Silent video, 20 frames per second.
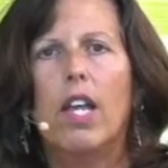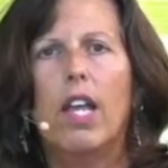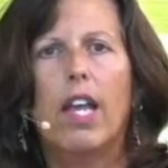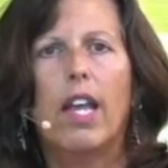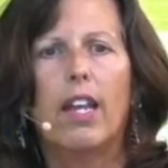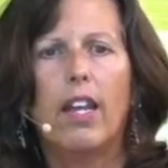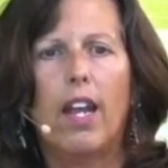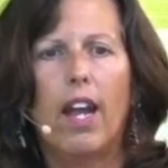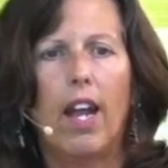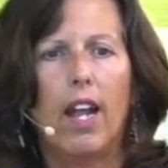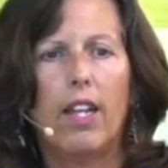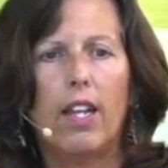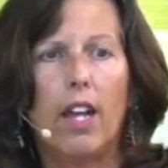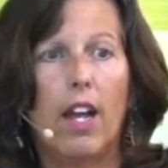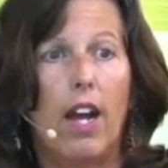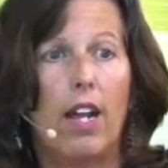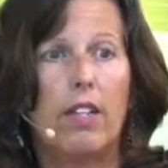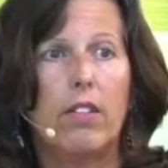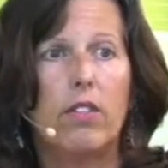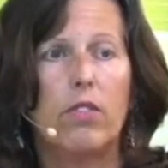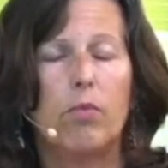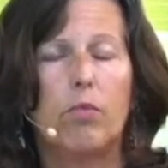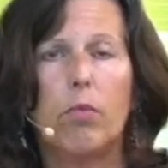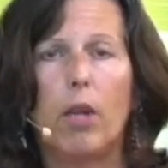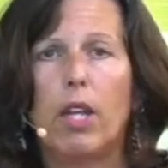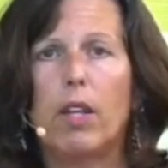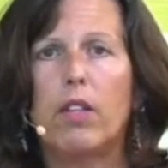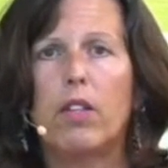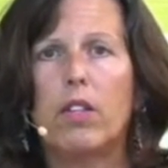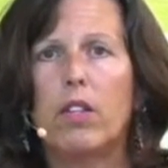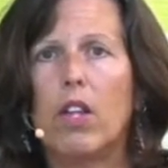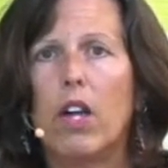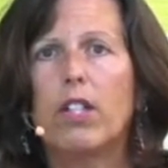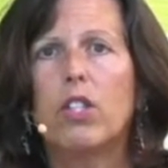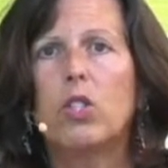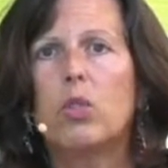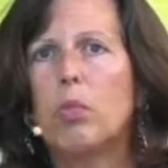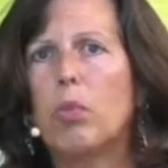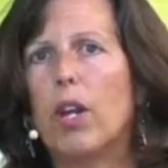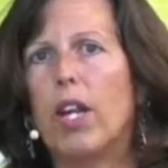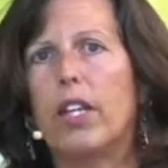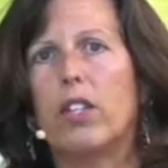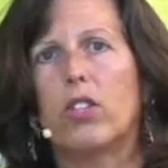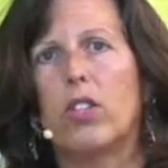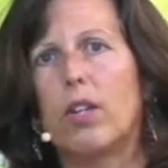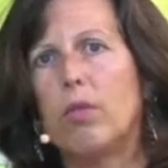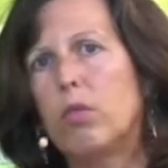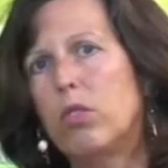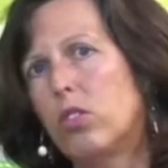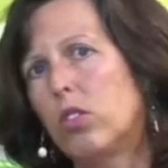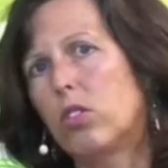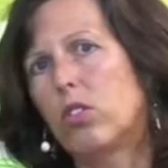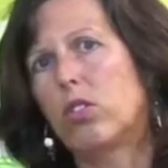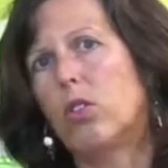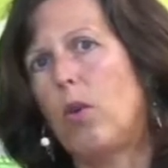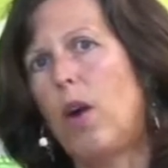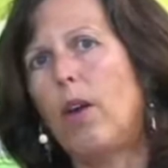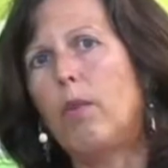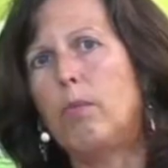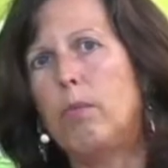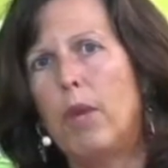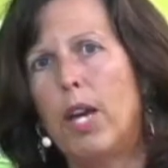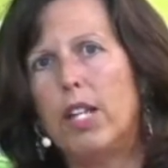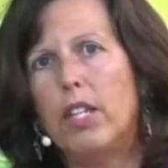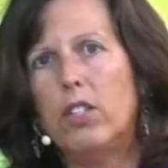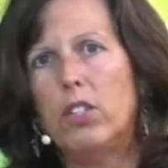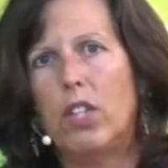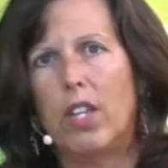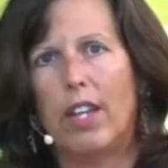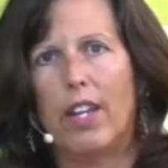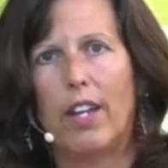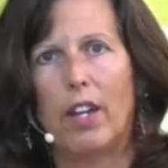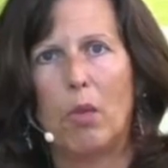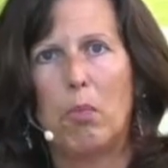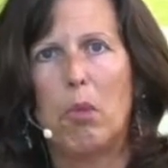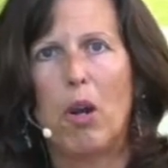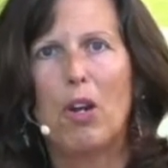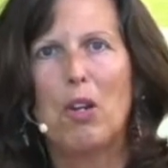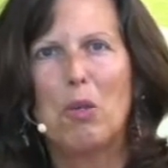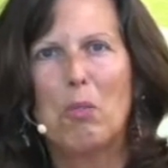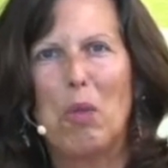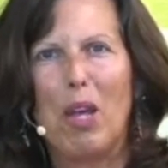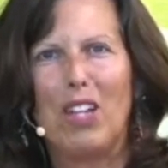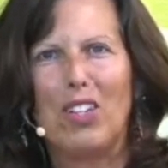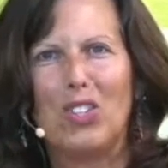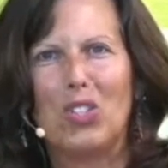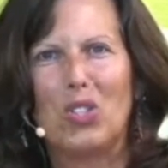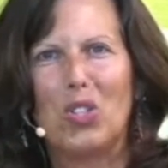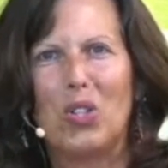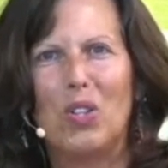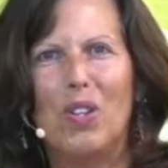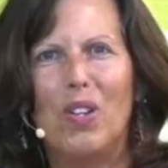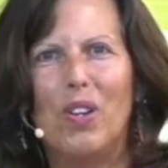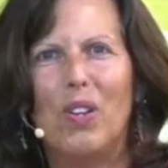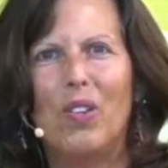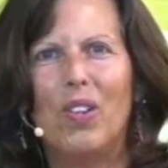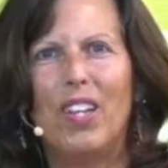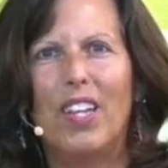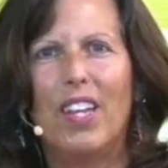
And on my lunch breaks, I would just go out and meditate on a park bench, you know.